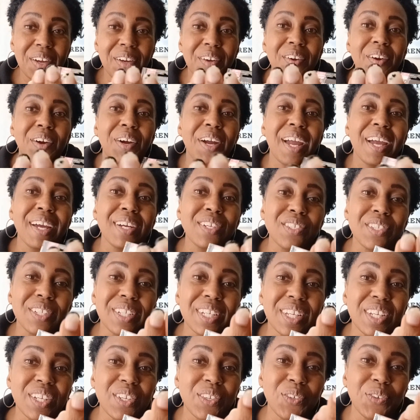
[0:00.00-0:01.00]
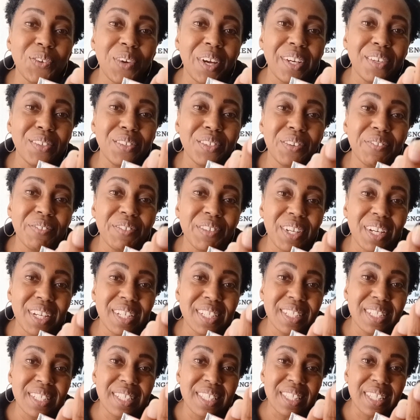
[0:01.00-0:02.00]
are actually cute. I don't know if you guys
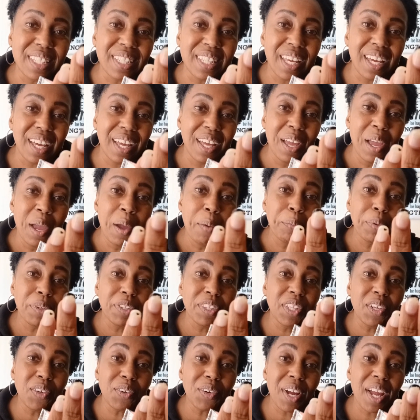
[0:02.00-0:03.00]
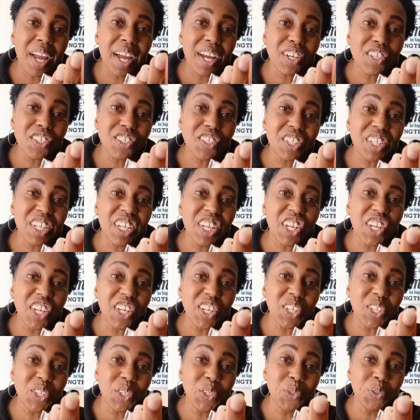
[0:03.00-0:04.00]
can see that, but they're actually
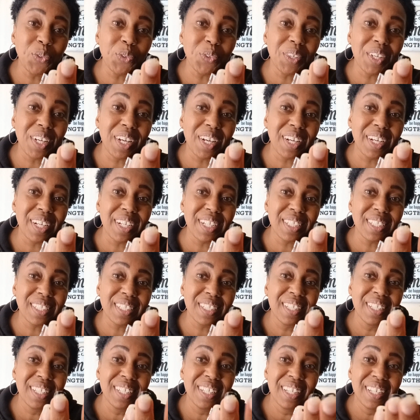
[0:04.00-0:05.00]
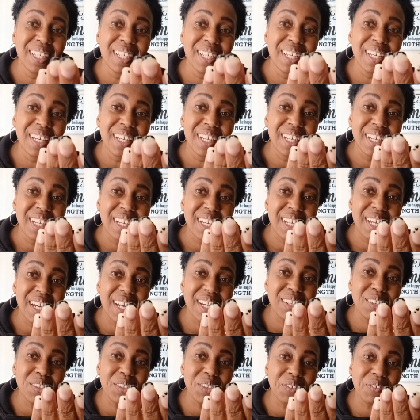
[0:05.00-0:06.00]
cute, you guys. I
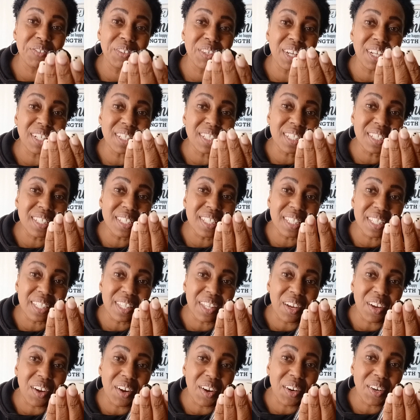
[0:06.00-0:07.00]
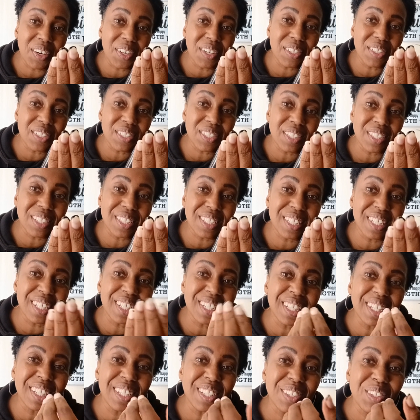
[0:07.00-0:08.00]
don't know if you guys can see the hearts.
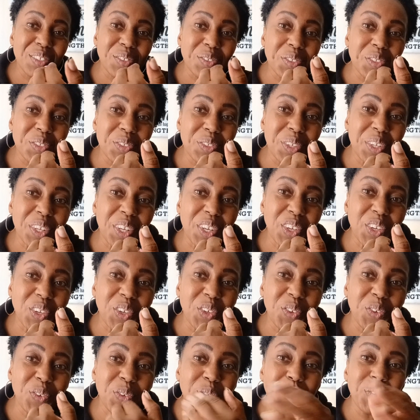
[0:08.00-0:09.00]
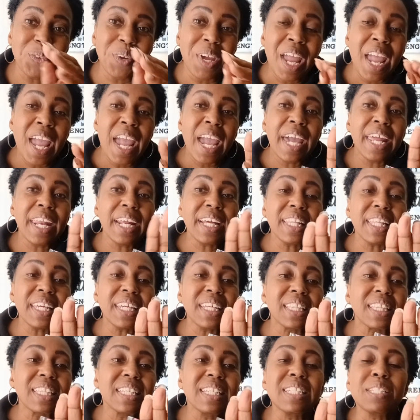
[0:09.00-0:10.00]
See, those are cute. And I
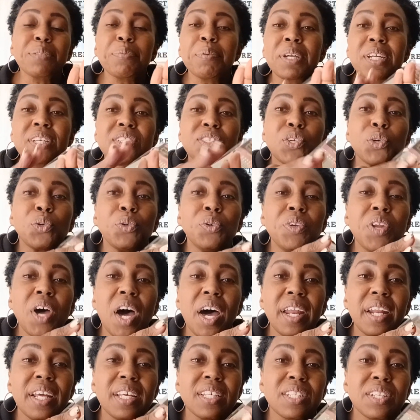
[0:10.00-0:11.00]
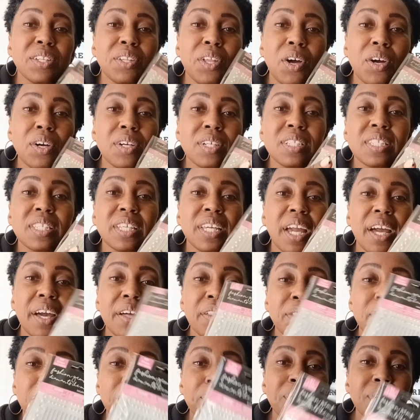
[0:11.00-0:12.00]
like these because they're not as long as the
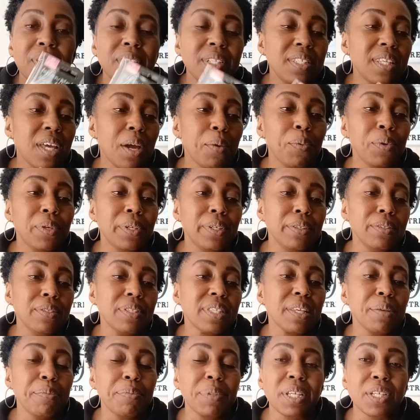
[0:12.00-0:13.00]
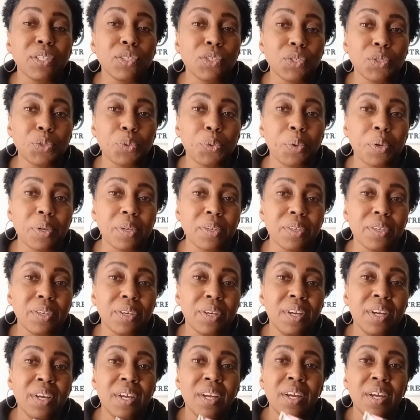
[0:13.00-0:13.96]
other ones. I wanted something shorter.